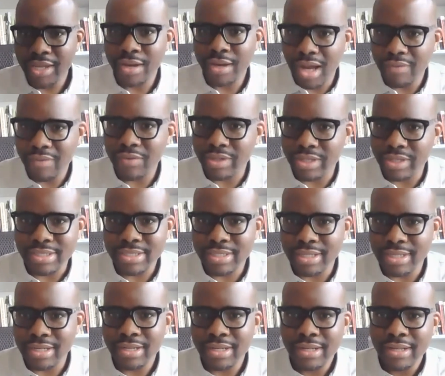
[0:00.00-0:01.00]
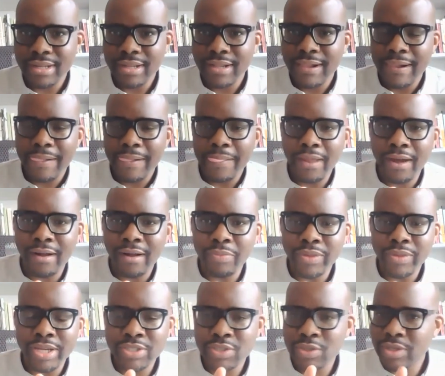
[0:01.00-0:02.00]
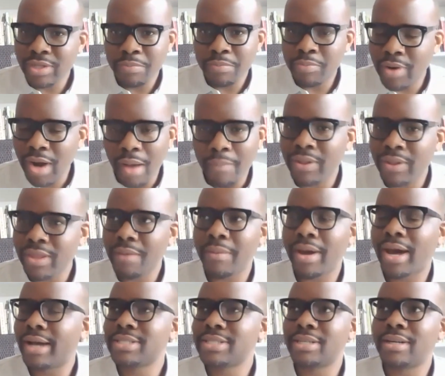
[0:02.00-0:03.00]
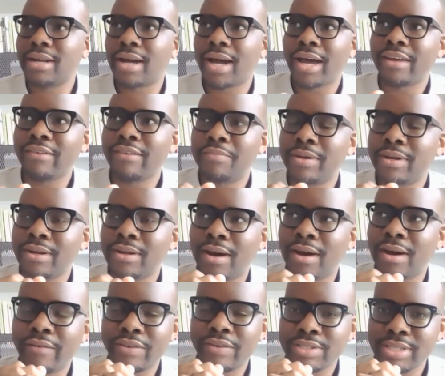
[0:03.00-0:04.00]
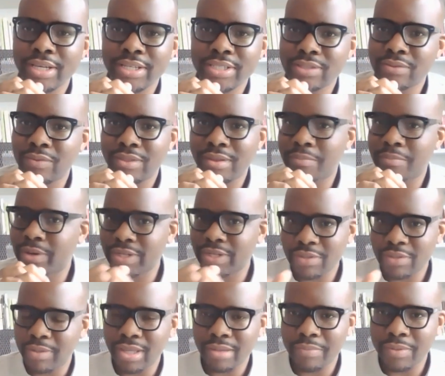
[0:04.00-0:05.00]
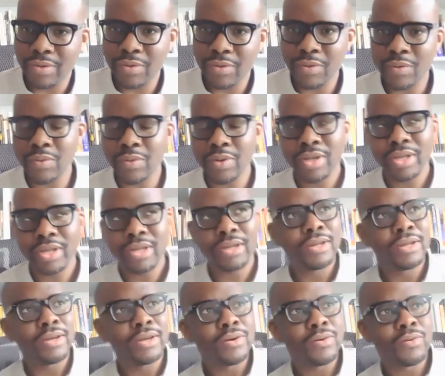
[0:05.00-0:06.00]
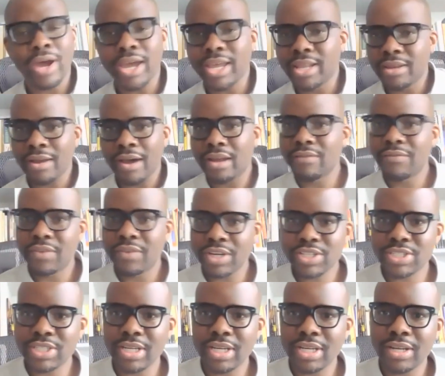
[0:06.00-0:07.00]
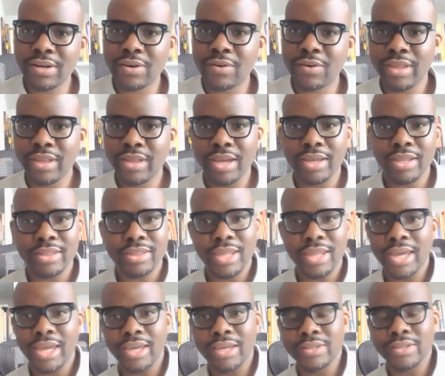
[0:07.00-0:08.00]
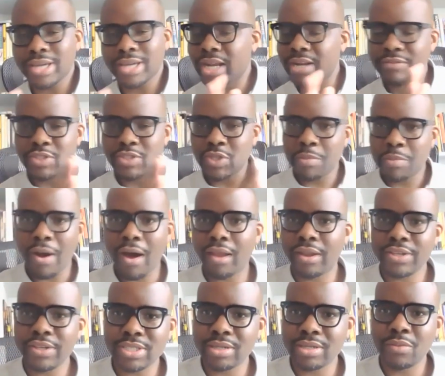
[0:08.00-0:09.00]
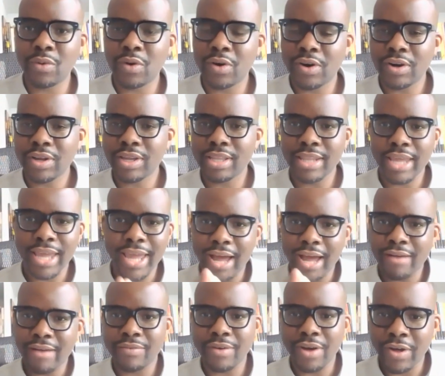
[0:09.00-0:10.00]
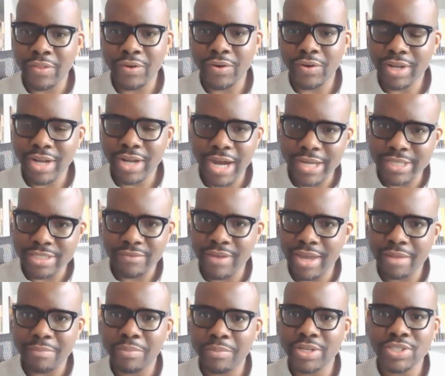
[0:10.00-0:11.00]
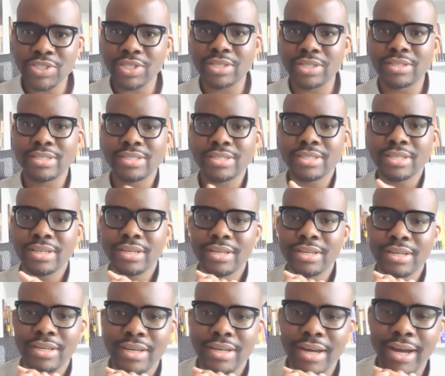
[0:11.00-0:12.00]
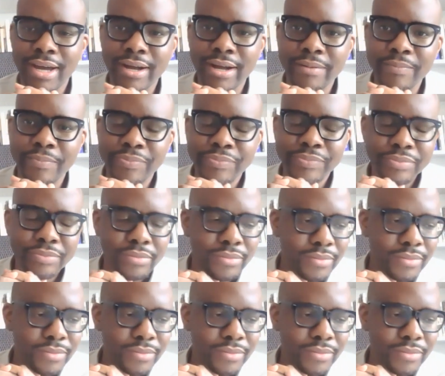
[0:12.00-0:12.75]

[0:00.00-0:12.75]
like a novelist. And um, as you can probably imagine, I've been in conversation with a bunch of people who write nonfiction or they they kind of do policy work and they have other kinds of ambitions um,